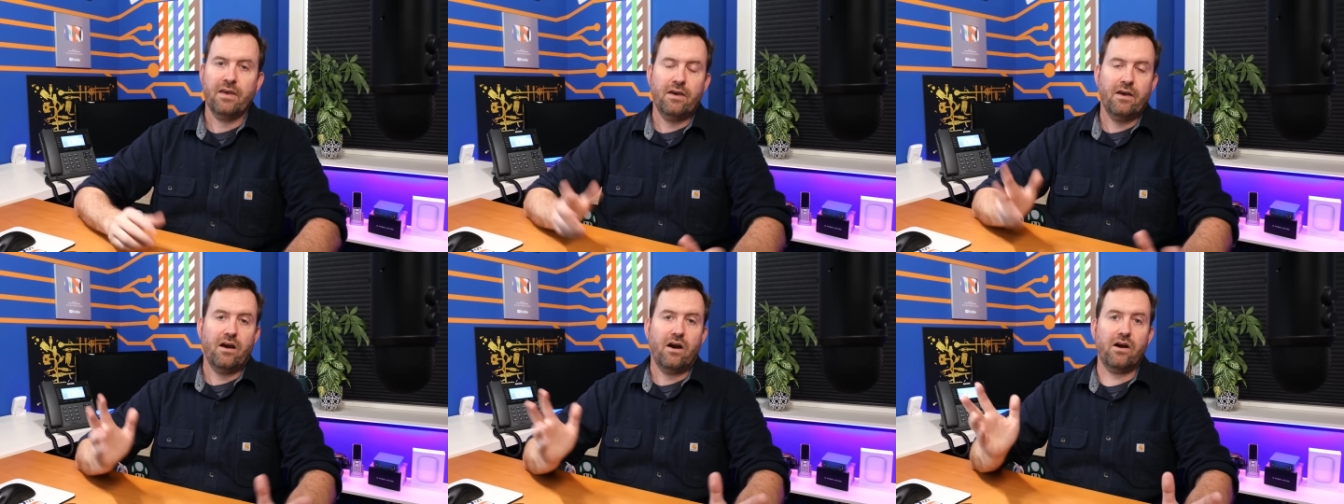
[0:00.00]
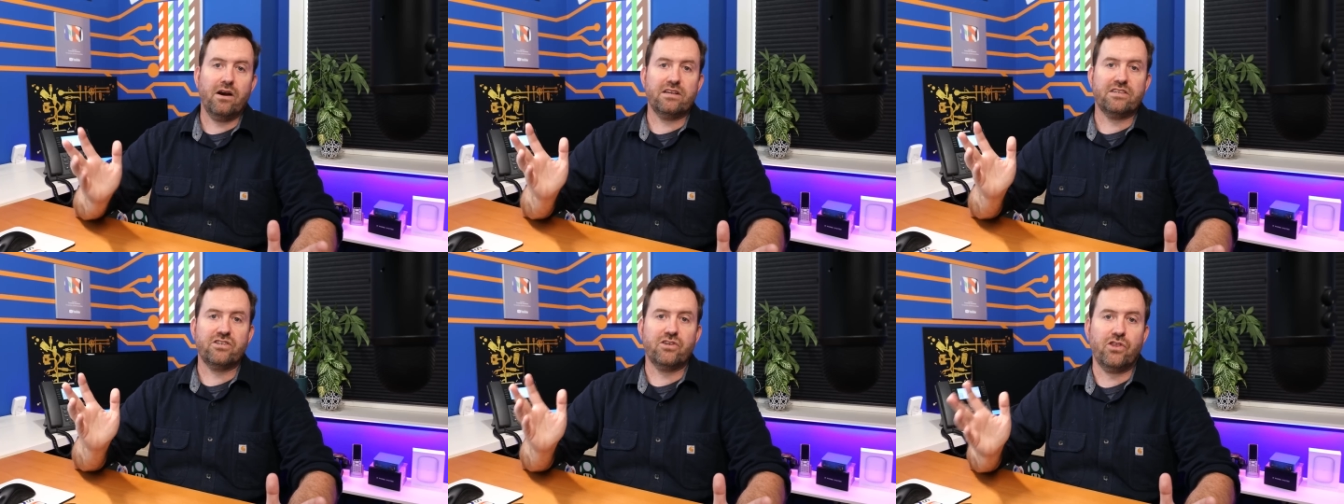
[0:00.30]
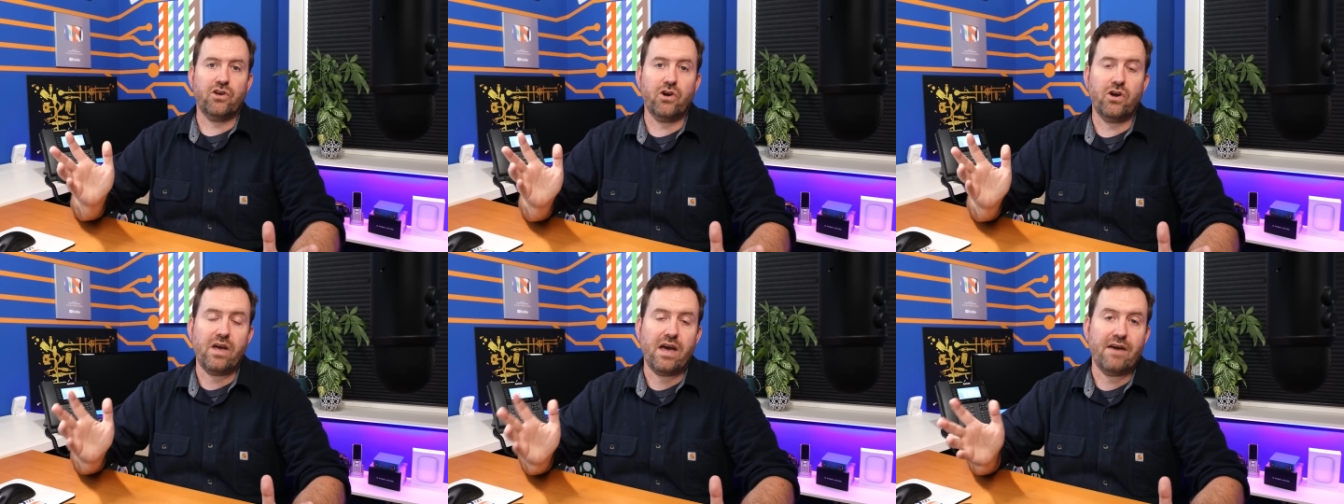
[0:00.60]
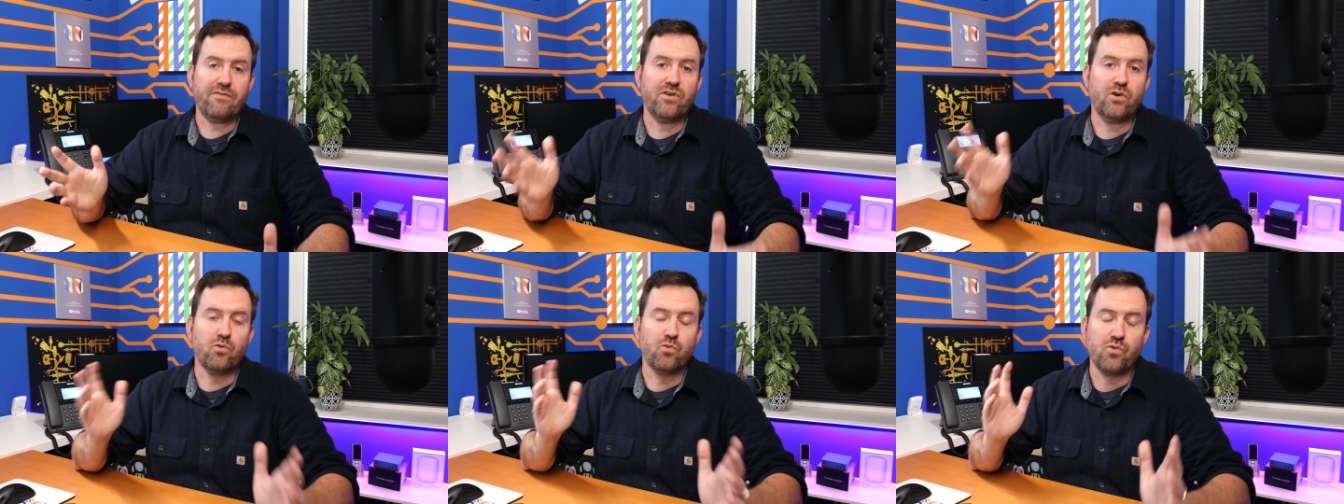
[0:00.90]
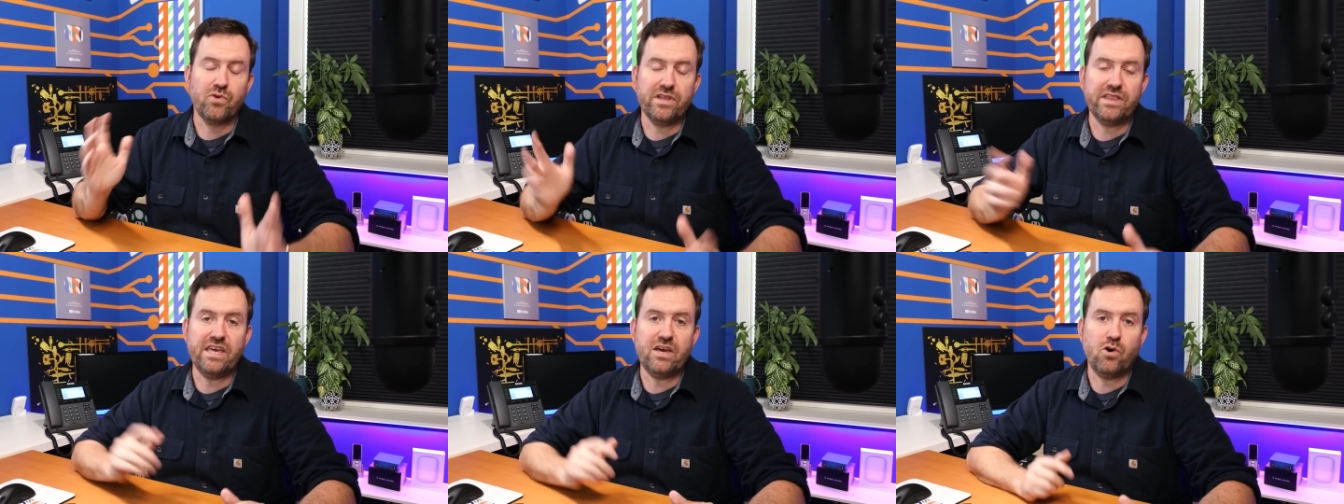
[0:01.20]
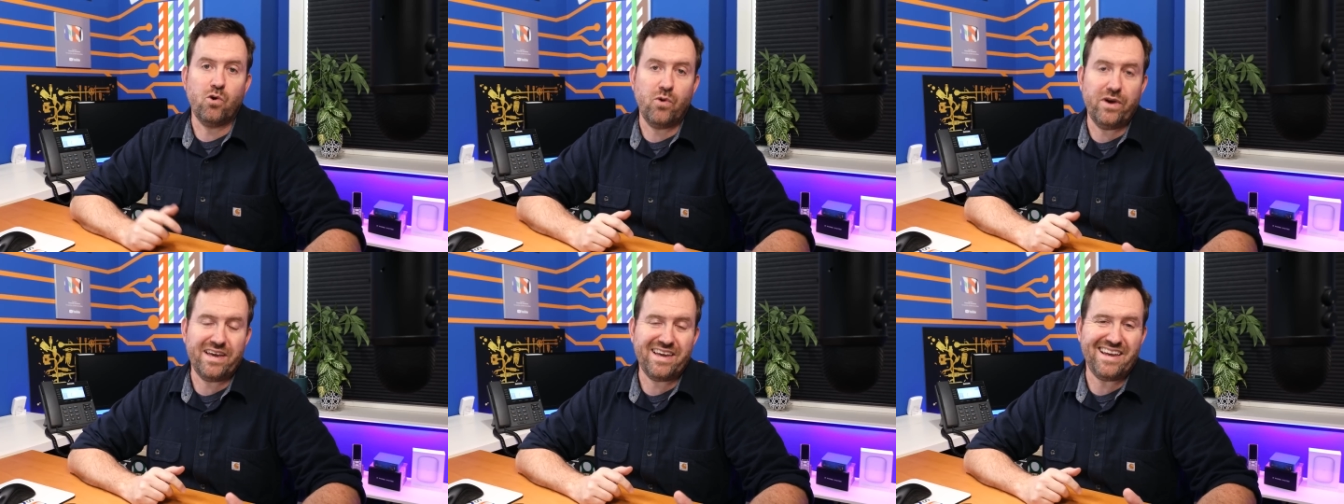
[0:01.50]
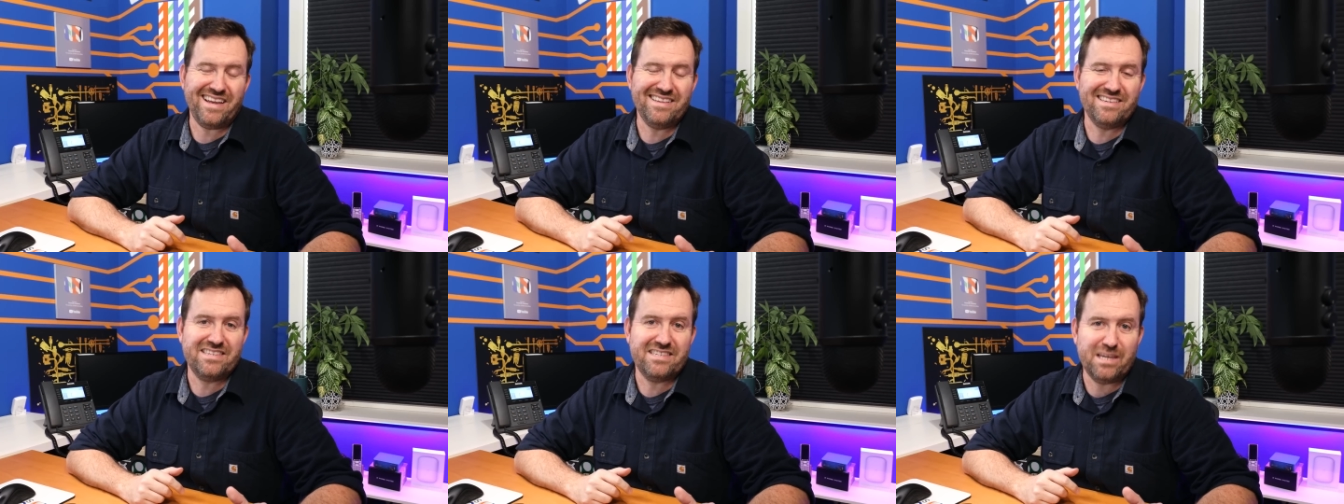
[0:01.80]
All right, so there you have it, really quick
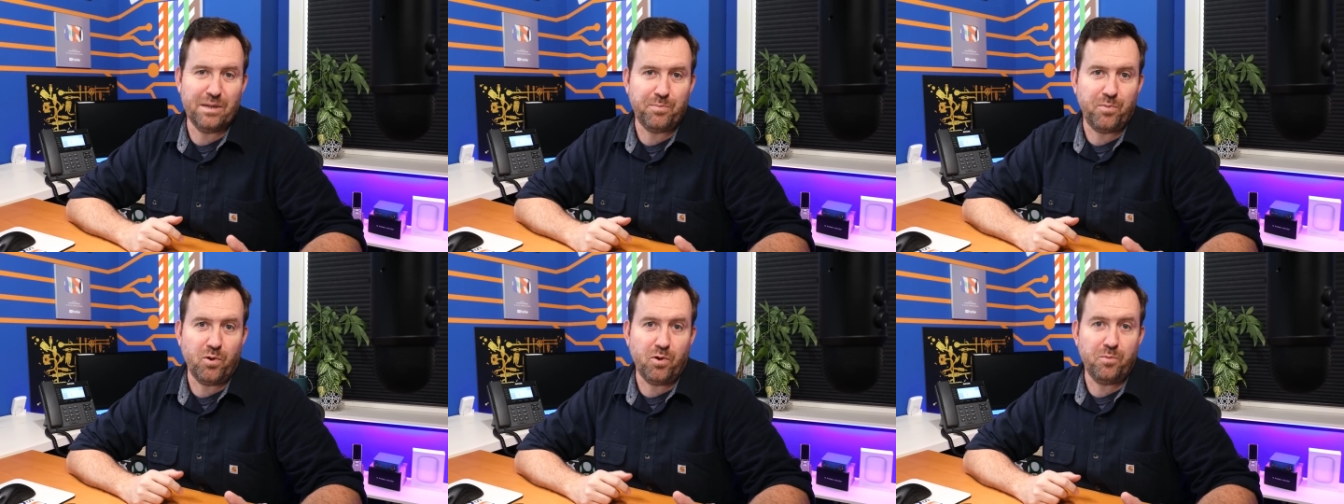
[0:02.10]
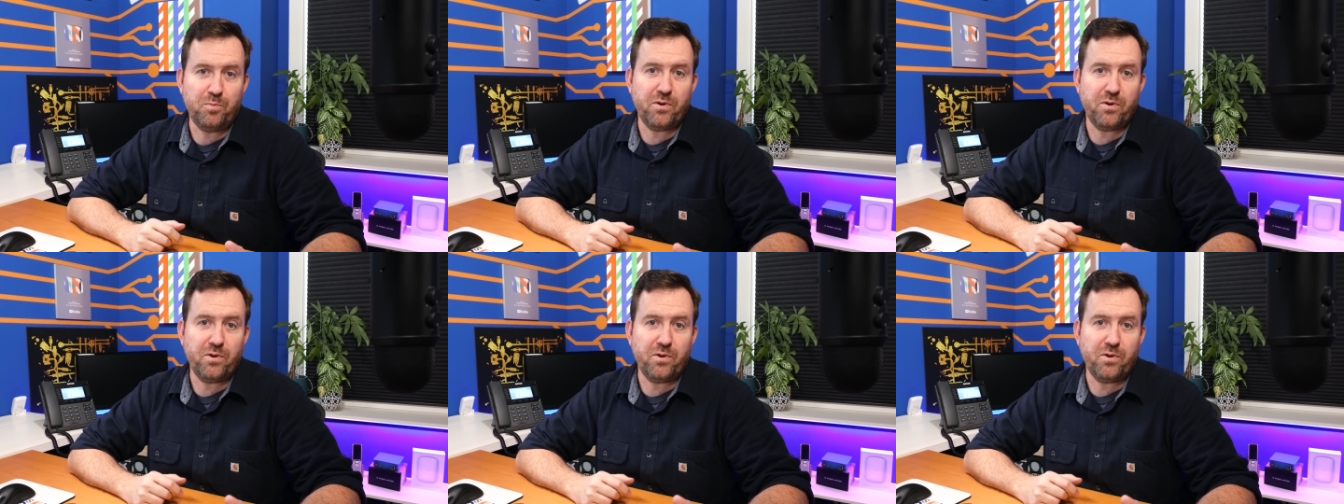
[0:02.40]
and simple,